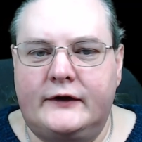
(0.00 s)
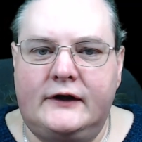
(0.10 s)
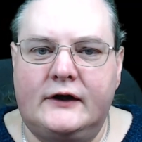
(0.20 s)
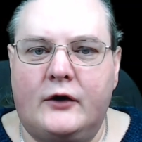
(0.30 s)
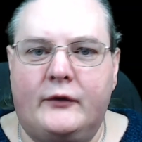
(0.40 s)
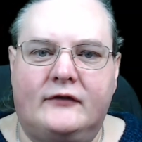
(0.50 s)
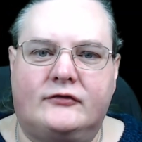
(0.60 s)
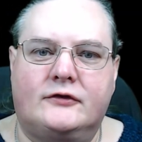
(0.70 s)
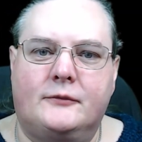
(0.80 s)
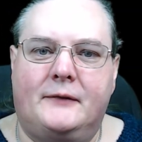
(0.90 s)
you're going
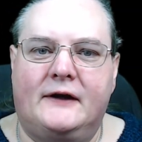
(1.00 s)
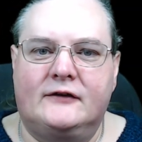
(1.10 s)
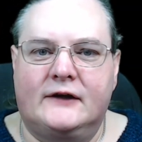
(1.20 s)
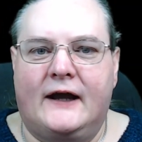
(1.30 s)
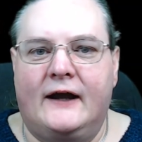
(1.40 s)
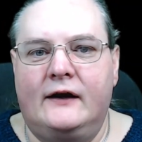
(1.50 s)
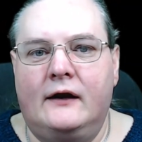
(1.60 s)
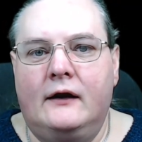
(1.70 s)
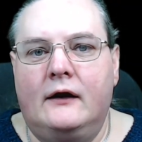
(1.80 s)
for a beer again,